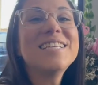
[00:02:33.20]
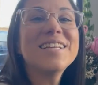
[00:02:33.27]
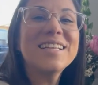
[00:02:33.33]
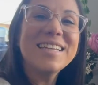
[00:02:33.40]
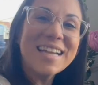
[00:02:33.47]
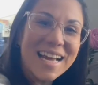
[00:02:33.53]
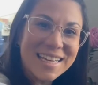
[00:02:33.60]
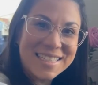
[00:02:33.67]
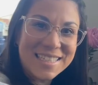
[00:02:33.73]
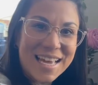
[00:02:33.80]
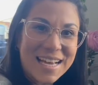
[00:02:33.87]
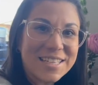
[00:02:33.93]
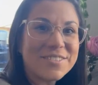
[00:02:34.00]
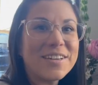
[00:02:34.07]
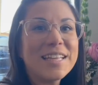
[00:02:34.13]
the next
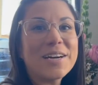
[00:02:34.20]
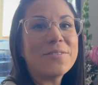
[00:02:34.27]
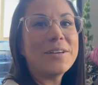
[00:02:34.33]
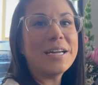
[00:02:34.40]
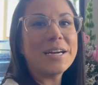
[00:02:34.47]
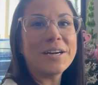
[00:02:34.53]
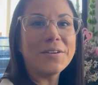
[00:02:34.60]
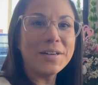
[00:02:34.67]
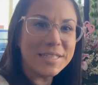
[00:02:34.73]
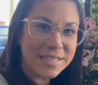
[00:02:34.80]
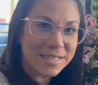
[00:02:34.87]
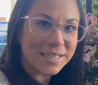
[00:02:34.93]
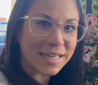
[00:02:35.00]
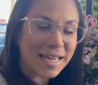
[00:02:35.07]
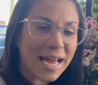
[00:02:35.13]
x-ray that we are going
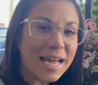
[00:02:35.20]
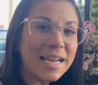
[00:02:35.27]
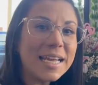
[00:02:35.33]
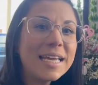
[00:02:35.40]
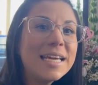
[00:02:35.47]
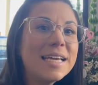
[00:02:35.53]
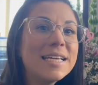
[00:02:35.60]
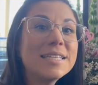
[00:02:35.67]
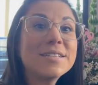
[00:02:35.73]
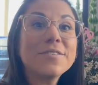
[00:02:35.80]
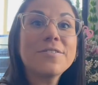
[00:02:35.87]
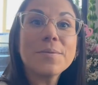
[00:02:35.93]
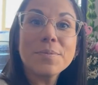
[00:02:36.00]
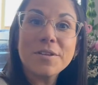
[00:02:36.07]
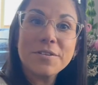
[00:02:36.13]
to look at is
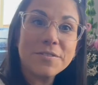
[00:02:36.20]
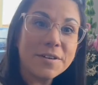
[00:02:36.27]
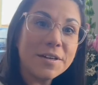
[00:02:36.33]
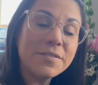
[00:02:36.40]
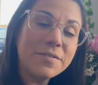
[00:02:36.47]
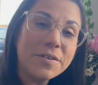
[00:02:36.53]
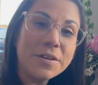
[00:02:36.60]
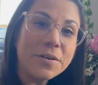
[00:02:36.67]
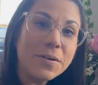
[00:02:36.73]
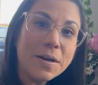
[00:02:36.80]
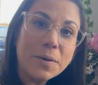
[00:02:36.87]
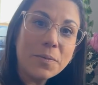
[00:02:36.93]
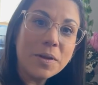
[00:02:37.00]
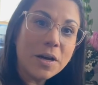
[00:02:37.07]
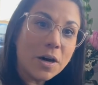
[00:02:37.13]
from the front view,
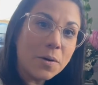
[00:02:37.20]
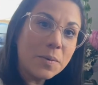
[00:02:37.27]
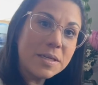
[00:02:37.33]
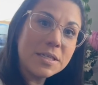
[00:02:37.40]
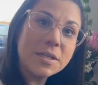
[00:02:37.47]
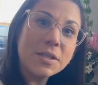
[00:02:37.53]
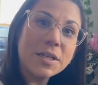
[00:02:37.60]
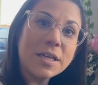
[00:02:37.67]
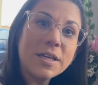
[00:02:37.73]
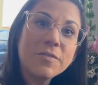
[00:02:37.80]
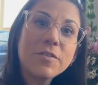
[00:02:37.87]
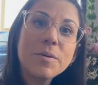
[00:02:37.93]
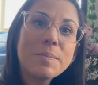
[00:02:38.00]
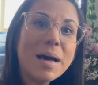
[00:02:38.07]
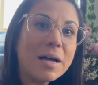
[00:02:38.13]
and we always are looking
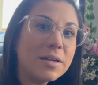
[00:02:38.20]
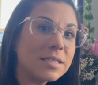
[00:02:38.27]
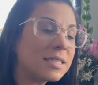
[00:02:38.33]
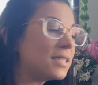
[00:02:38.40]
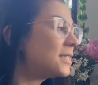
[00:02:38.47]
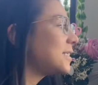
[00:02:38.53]
for balance and